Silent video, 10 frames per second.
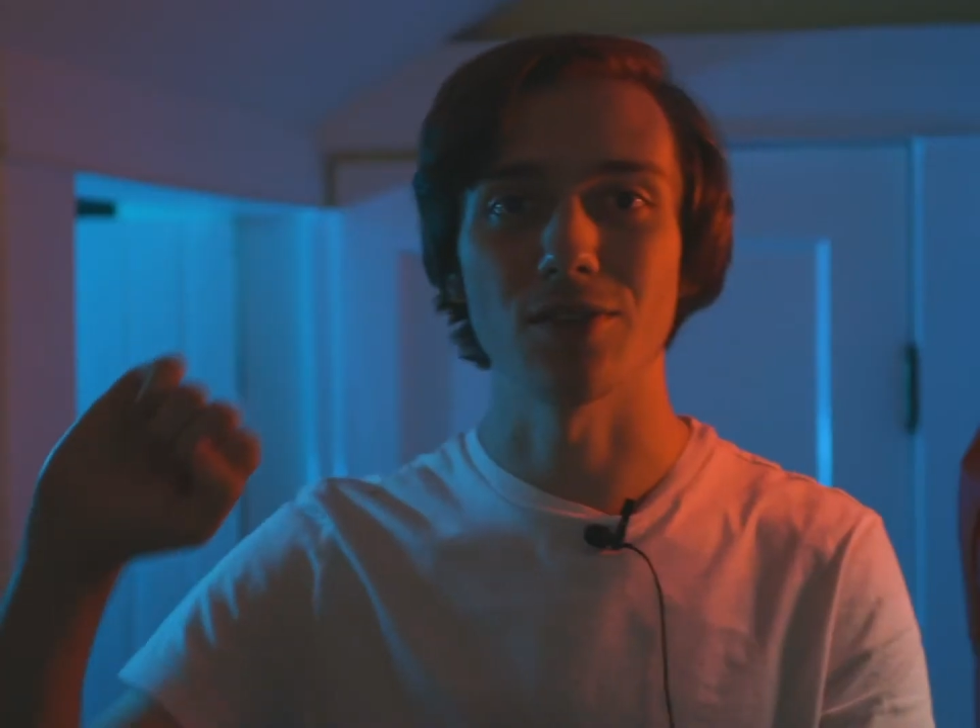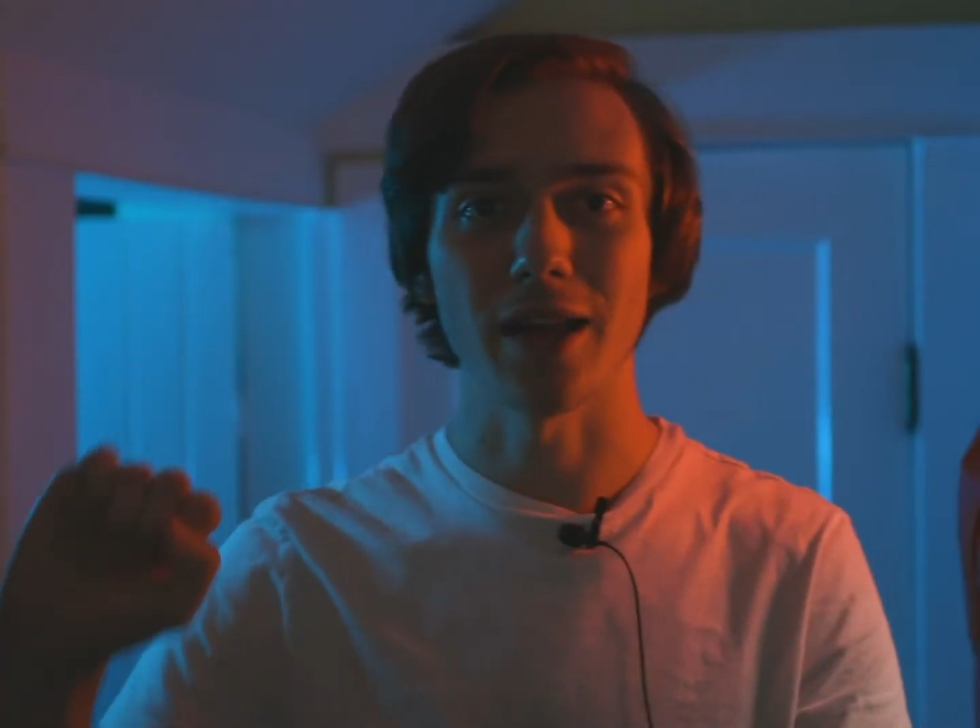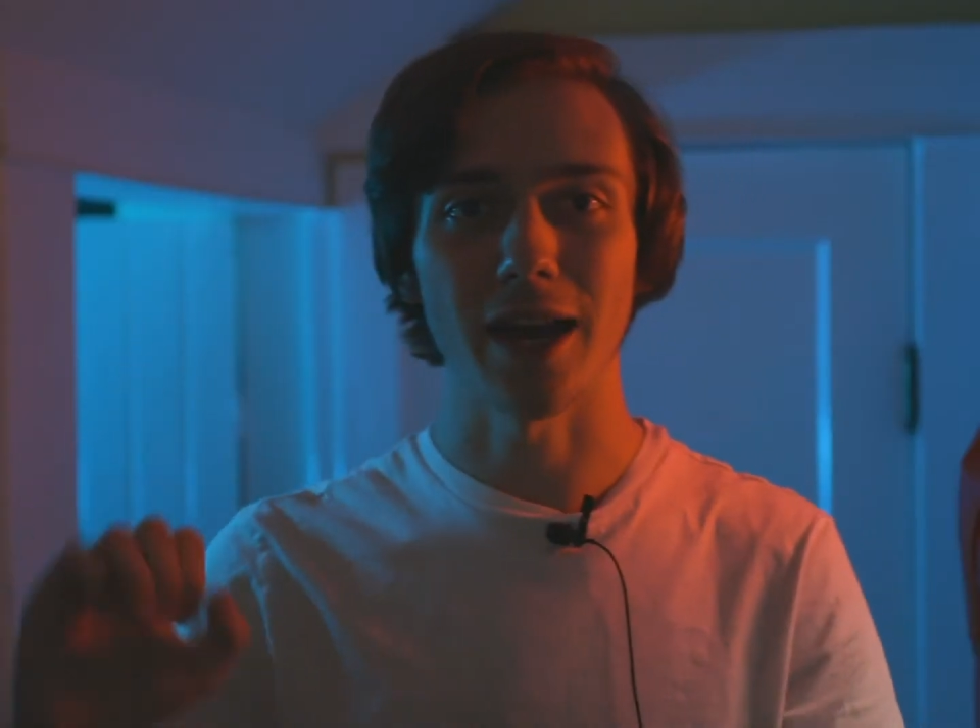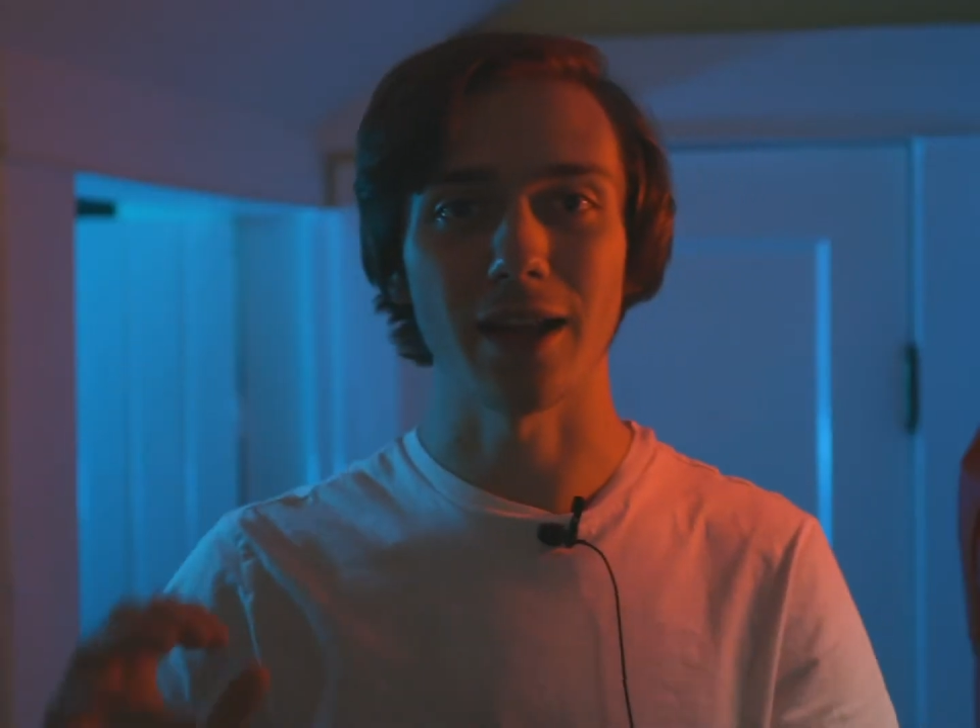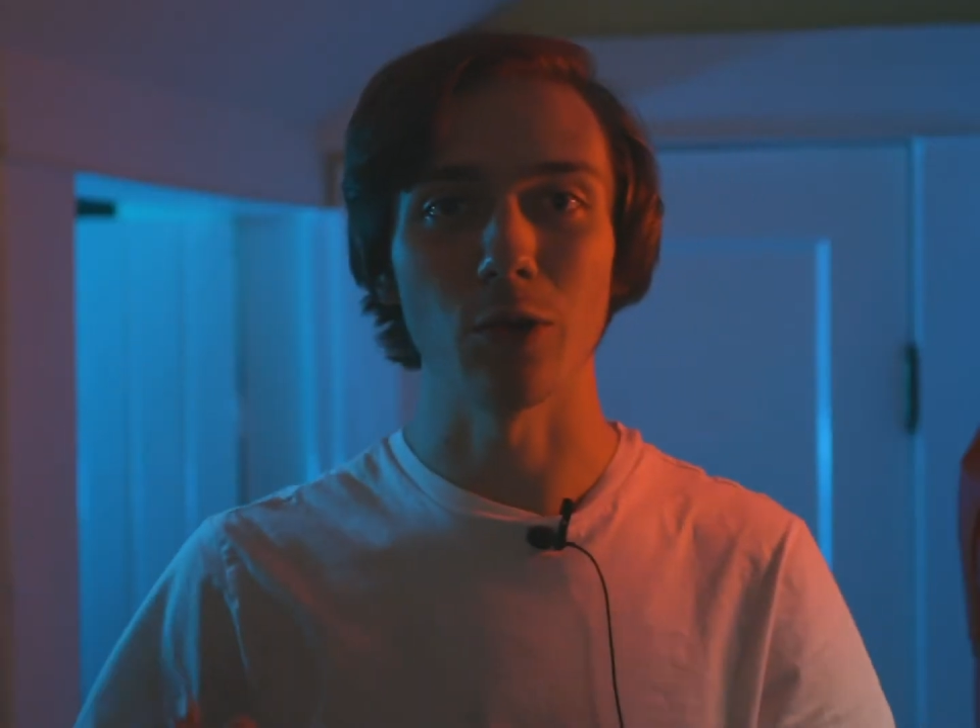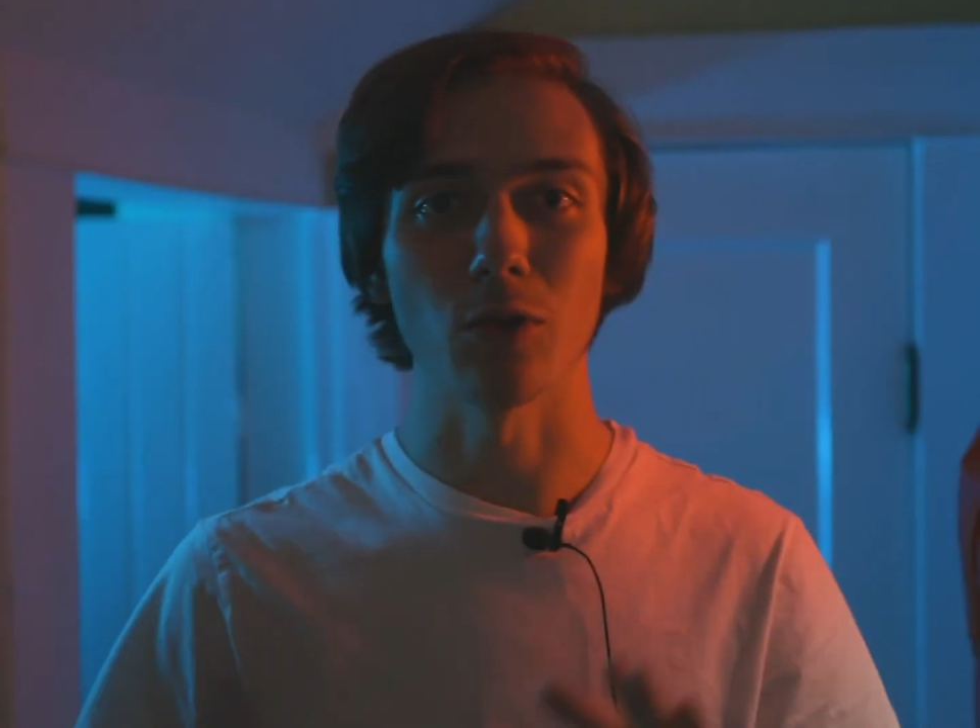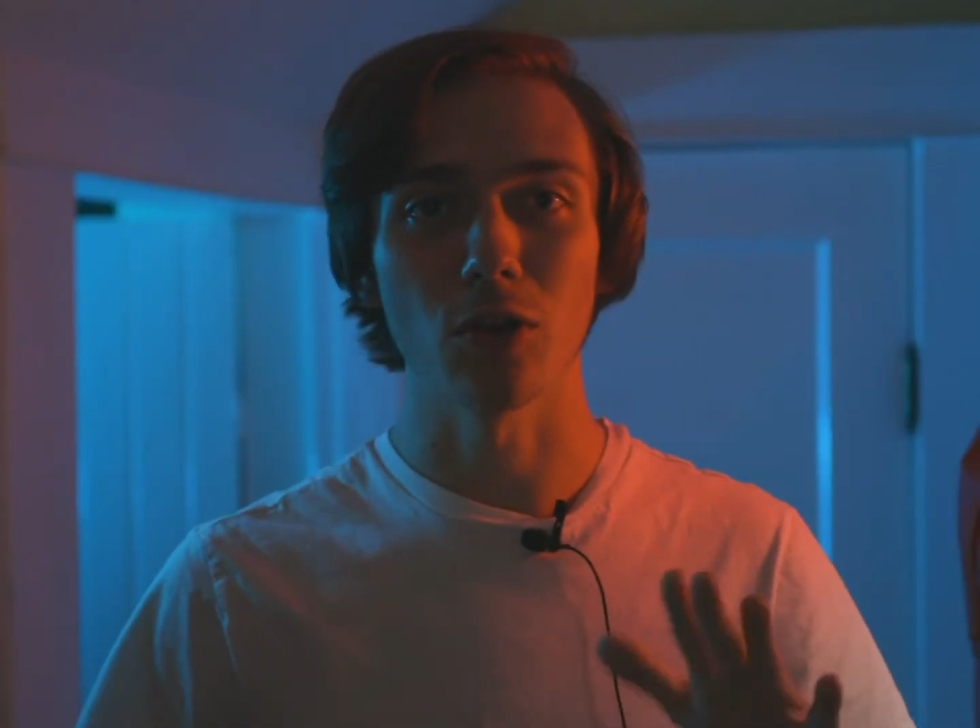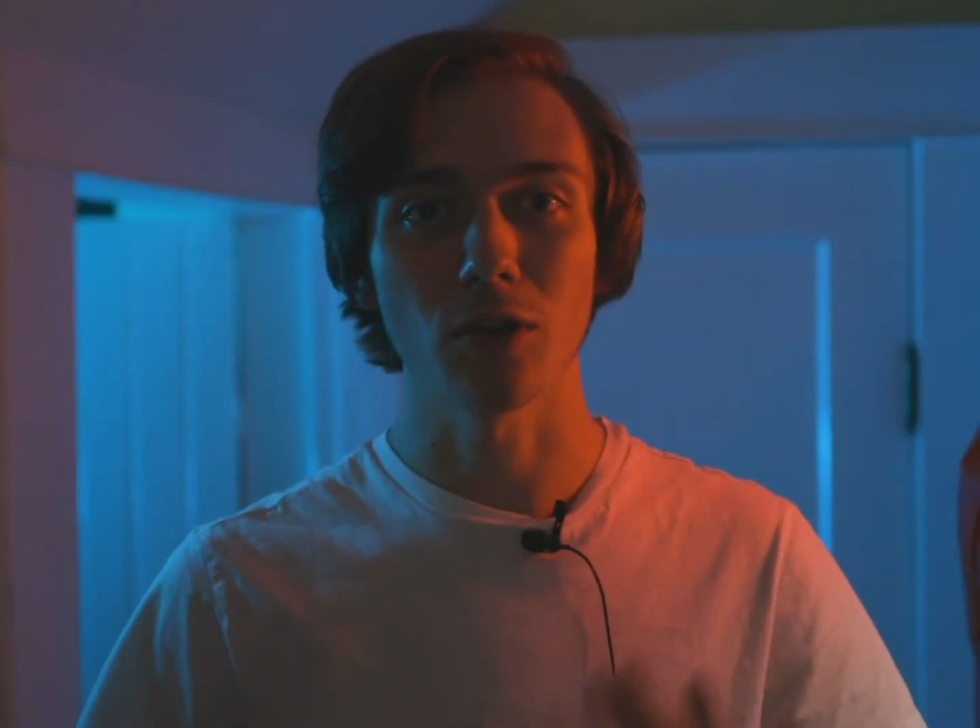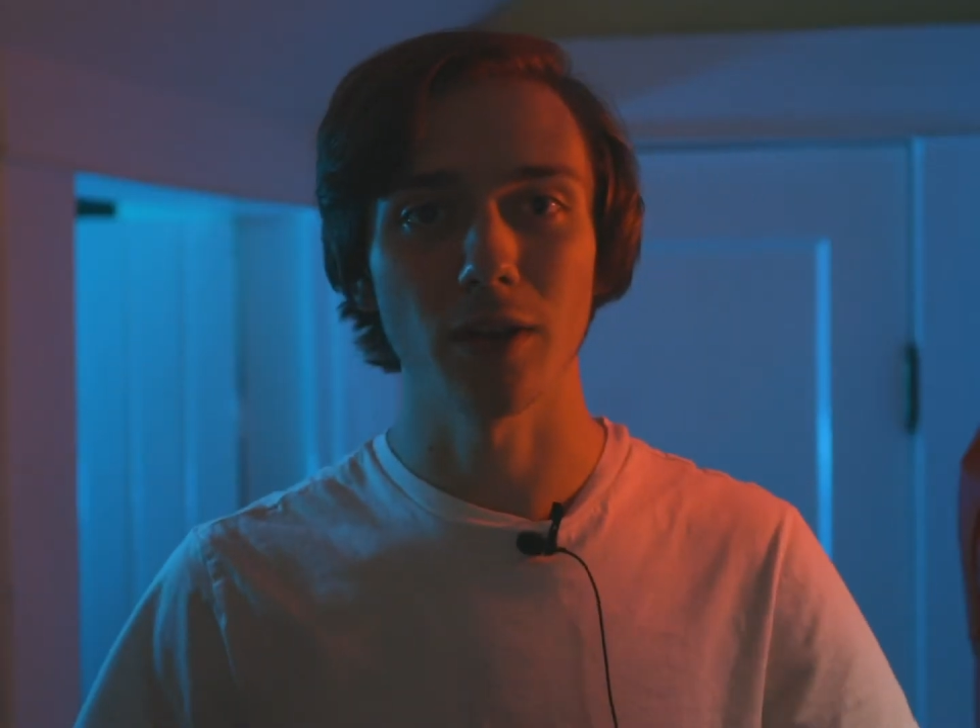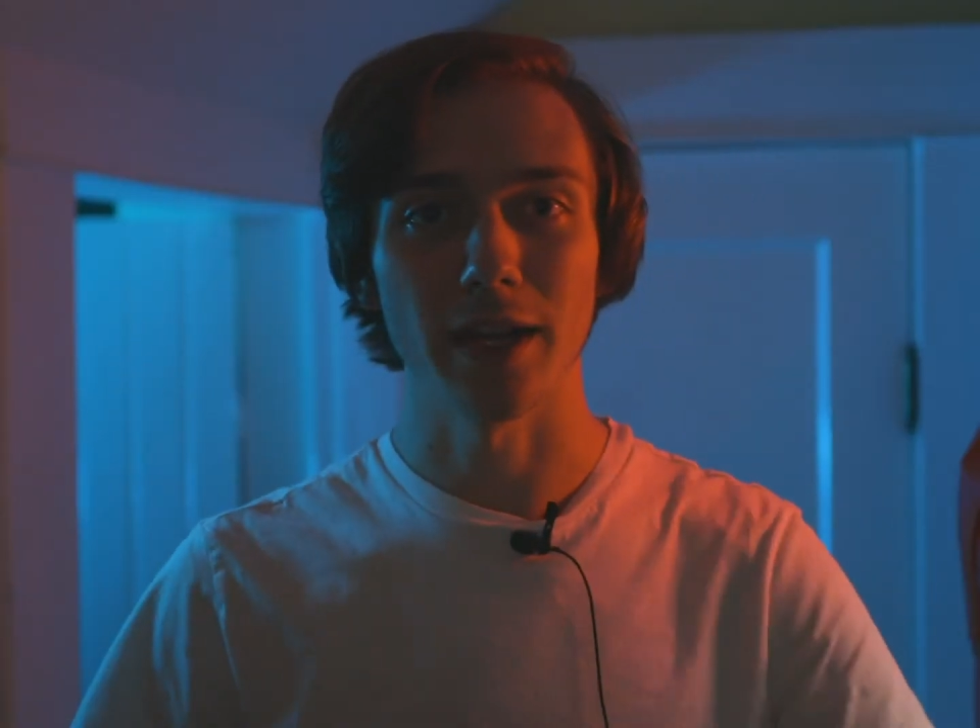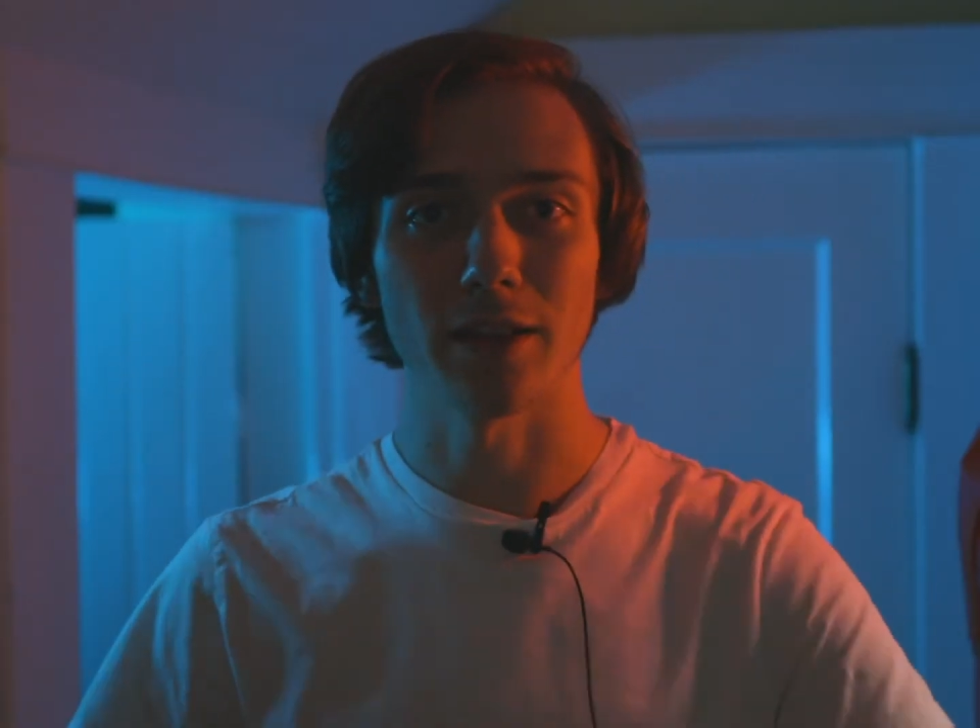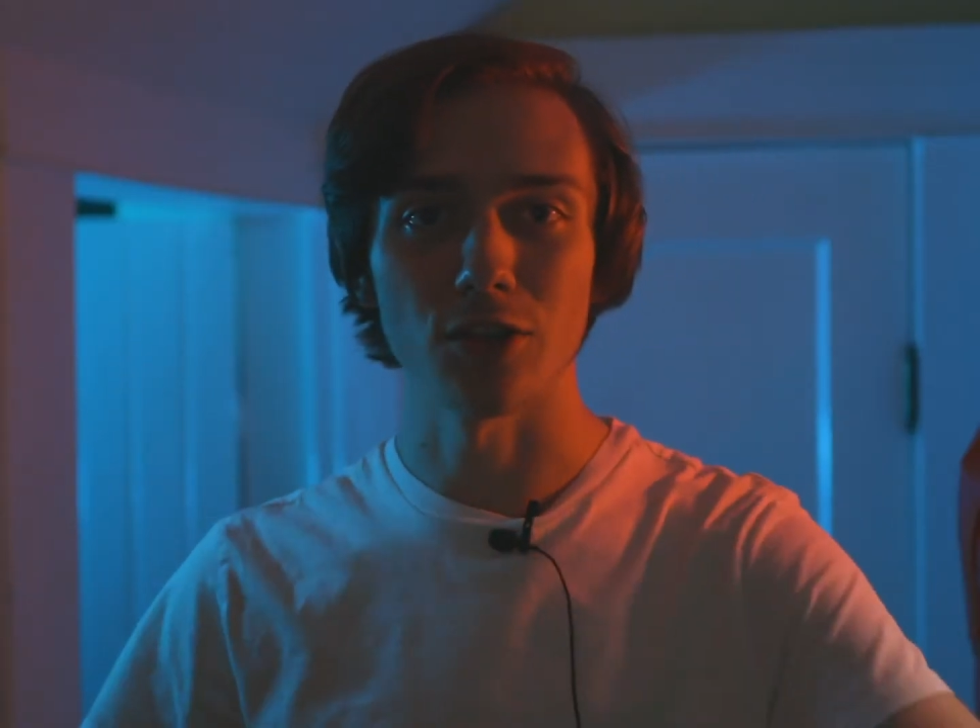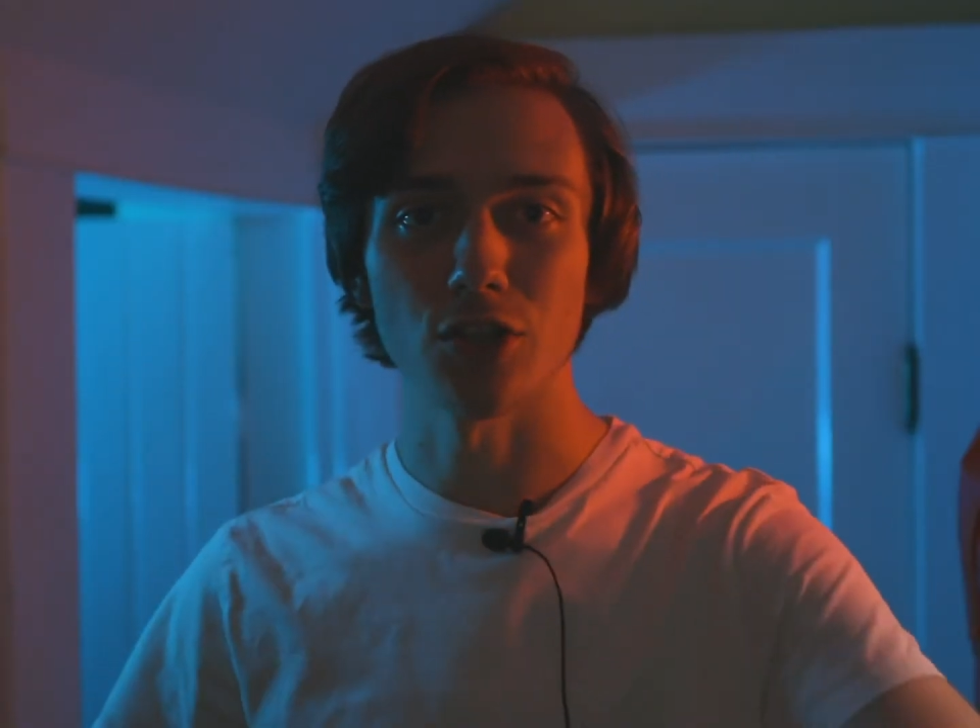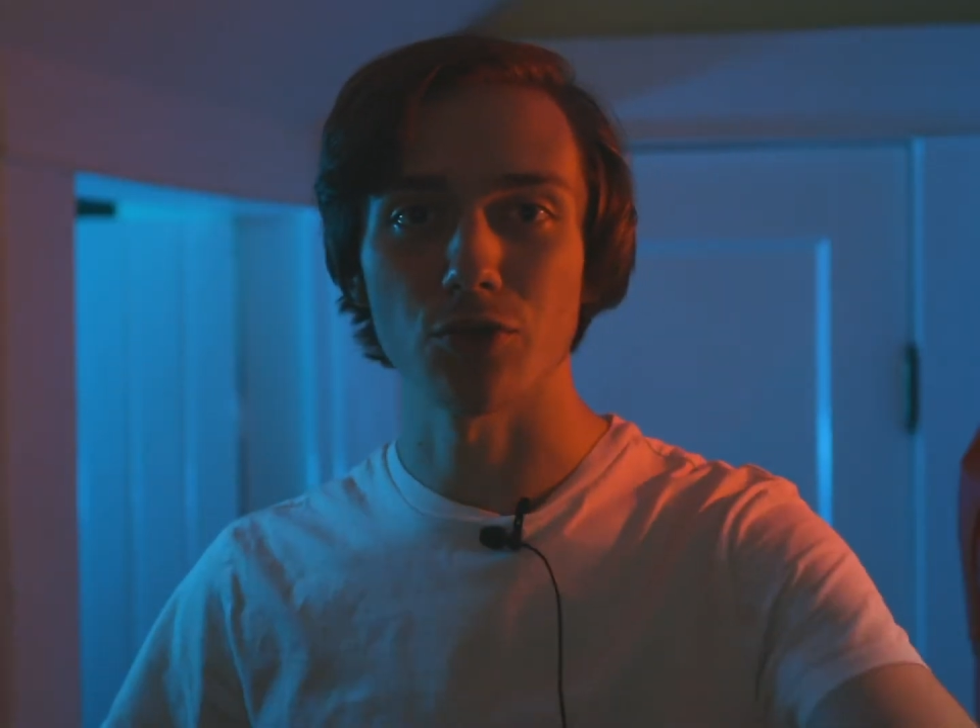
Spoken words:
that it would look like there's